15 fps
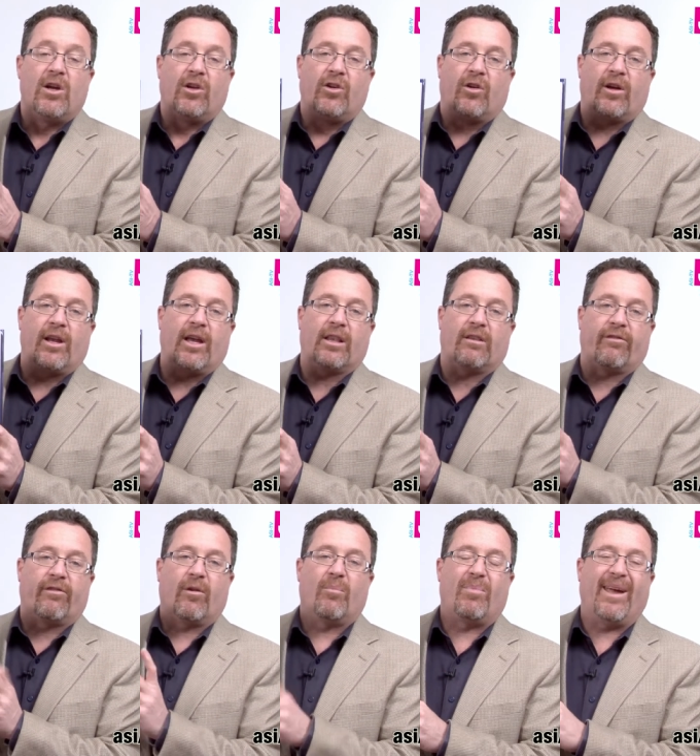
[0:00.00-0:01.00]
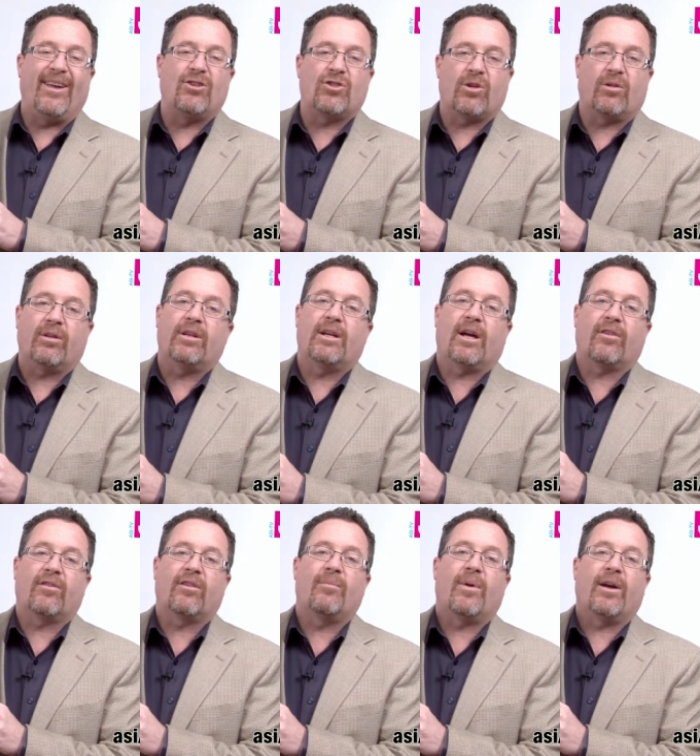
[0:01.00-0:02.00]
You're going to get the front page totally
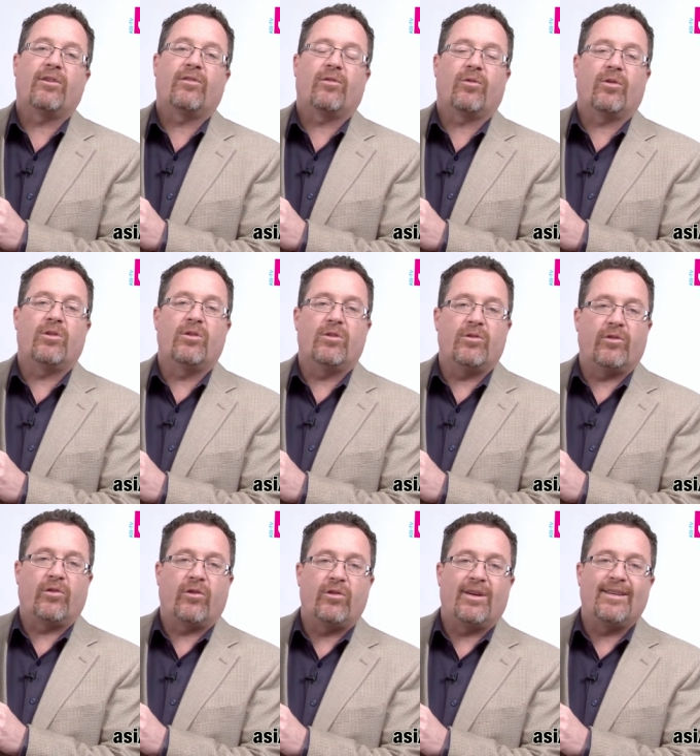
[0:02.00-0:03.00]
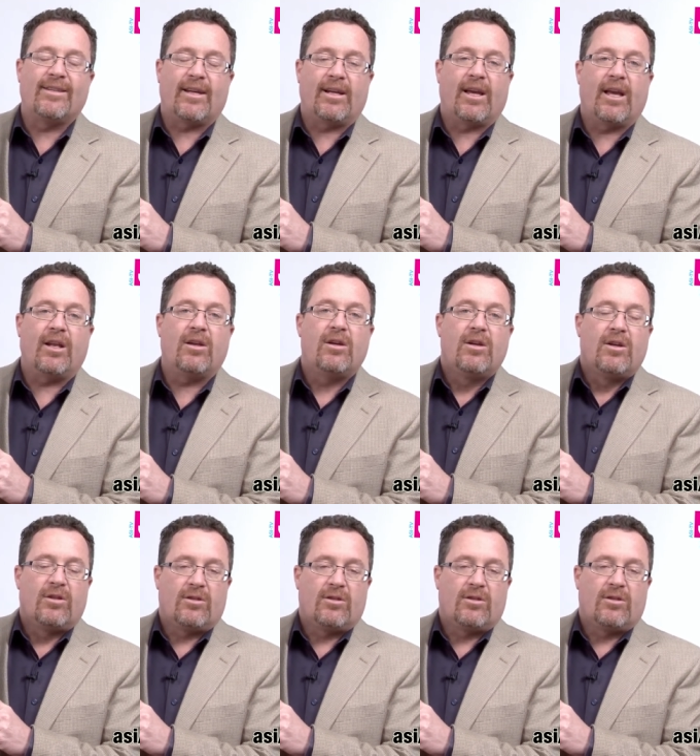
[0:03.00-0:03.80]
customized for you so you can dedicate it